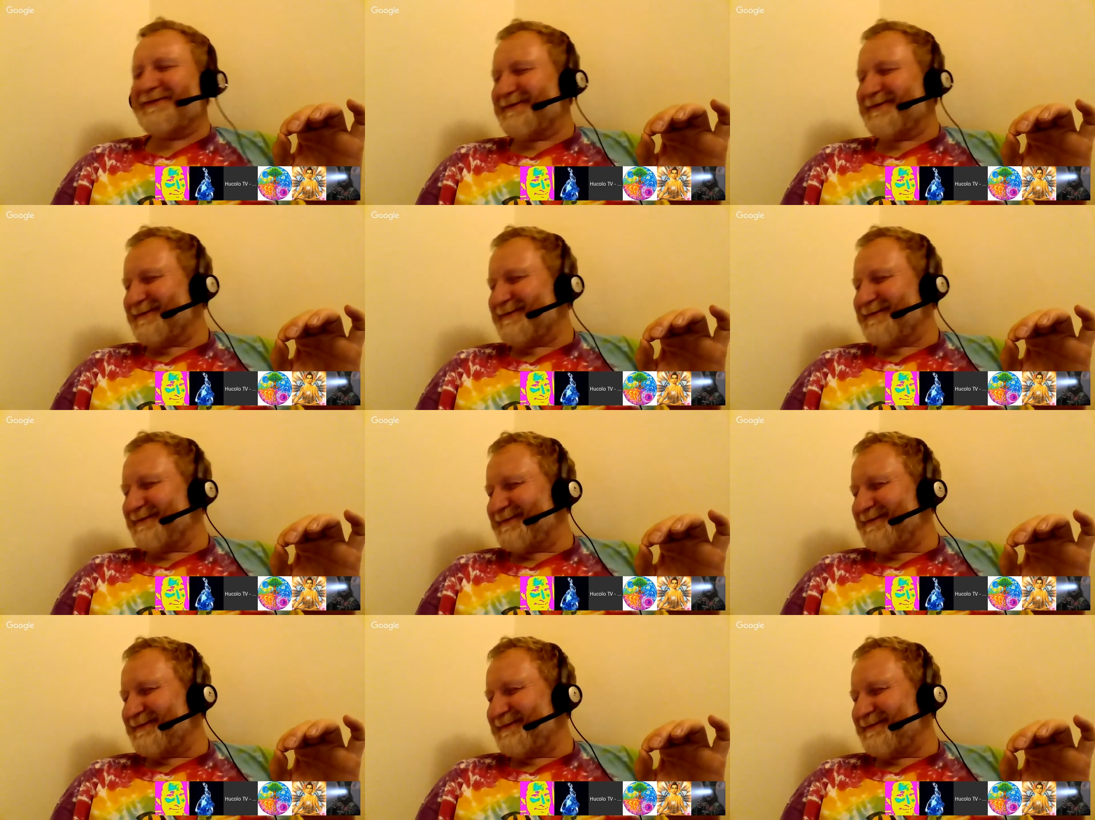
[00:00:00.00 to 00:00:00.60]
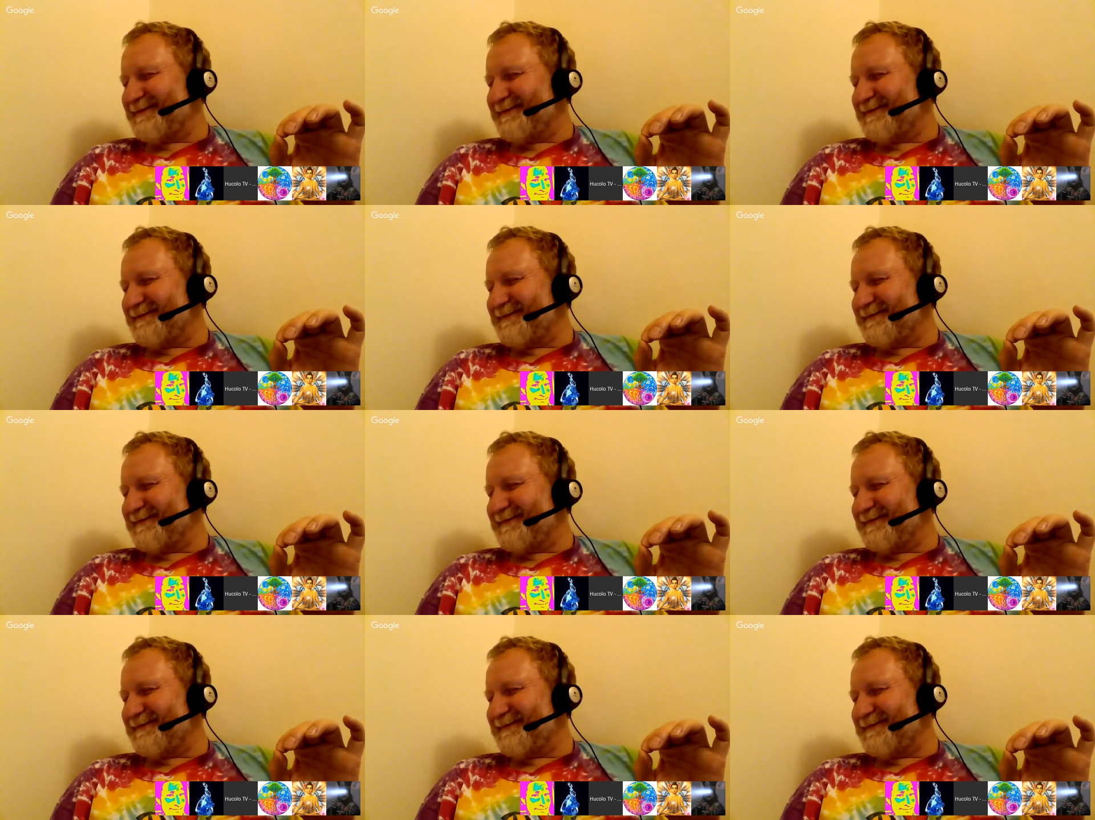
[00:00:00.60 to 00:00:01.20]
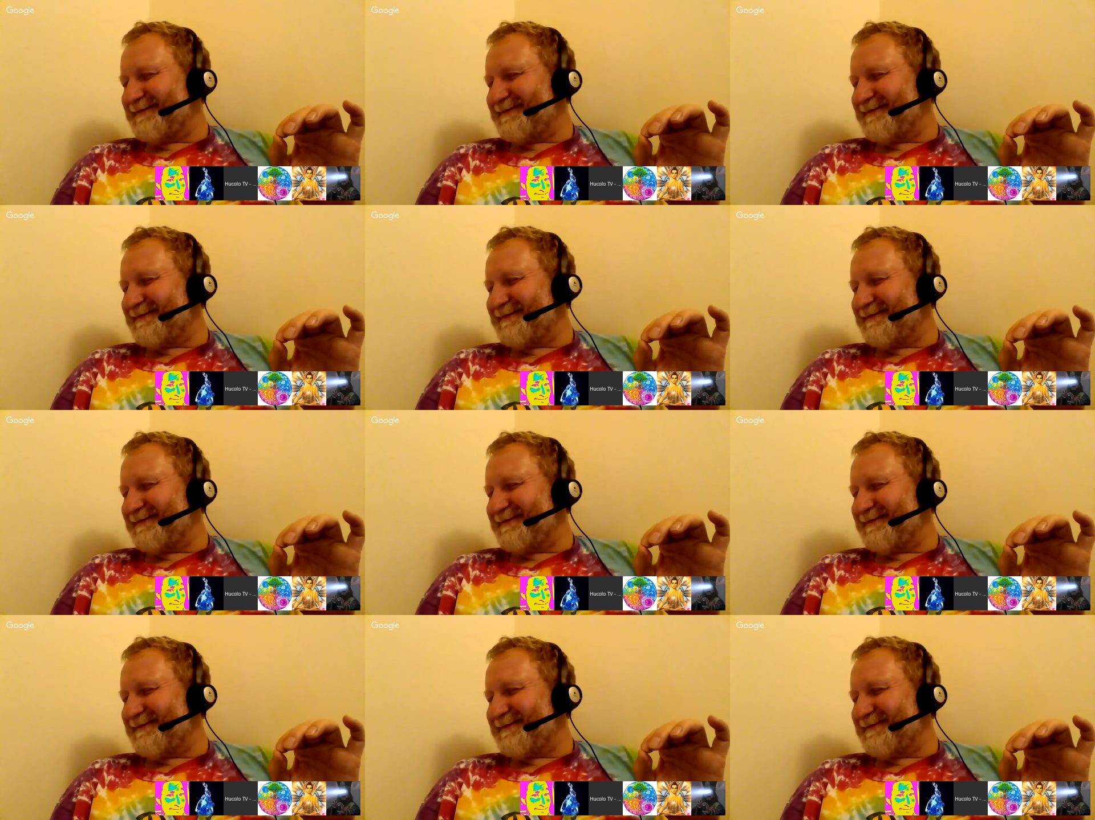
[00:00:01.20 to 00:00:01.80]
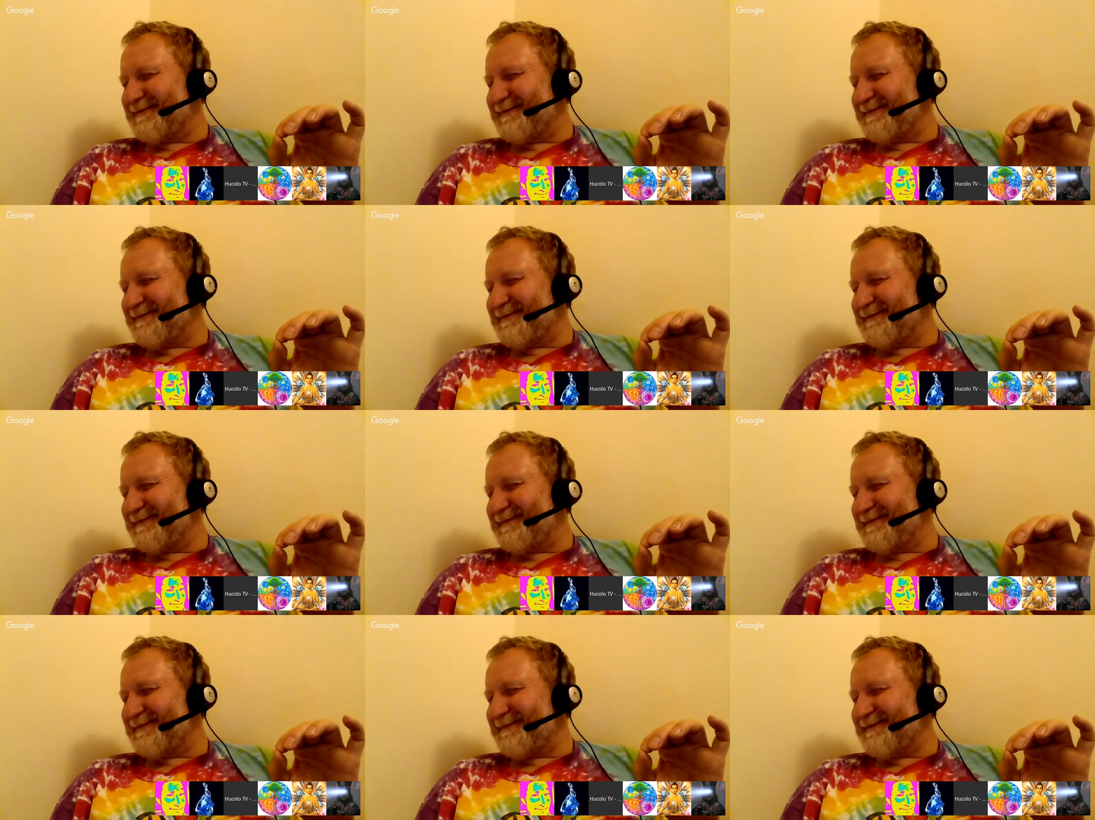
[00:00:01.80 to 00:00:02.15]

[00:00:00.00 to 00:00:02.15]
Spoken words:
(silence)